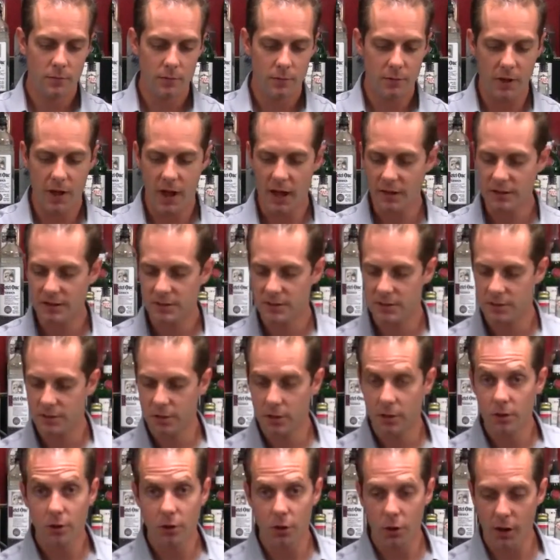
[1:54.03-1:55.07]
Next,
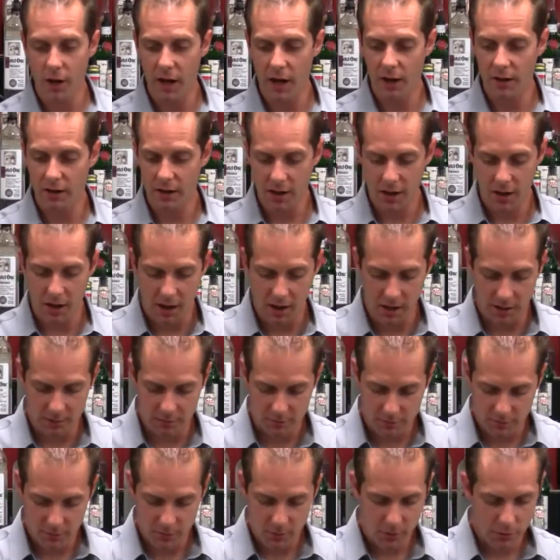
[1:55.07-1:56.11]
go ahead
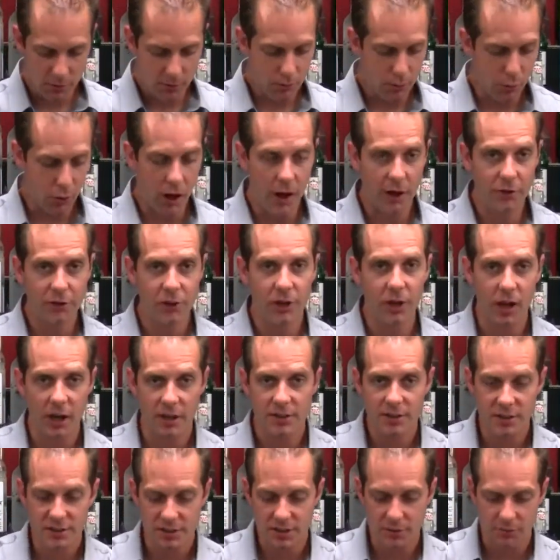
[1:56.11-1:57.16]
and pour out the
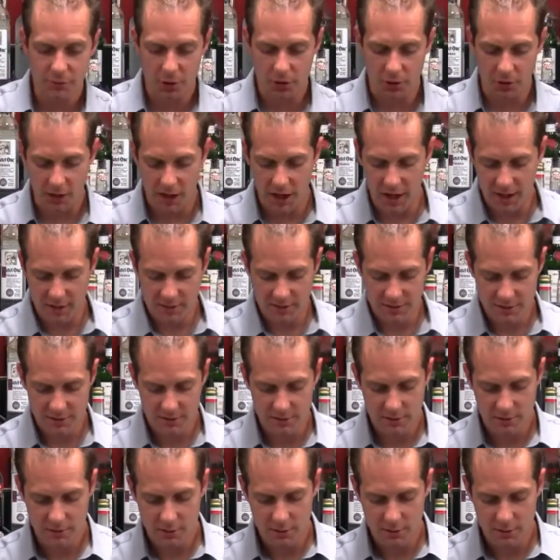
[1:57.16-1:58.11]
contents of your glass.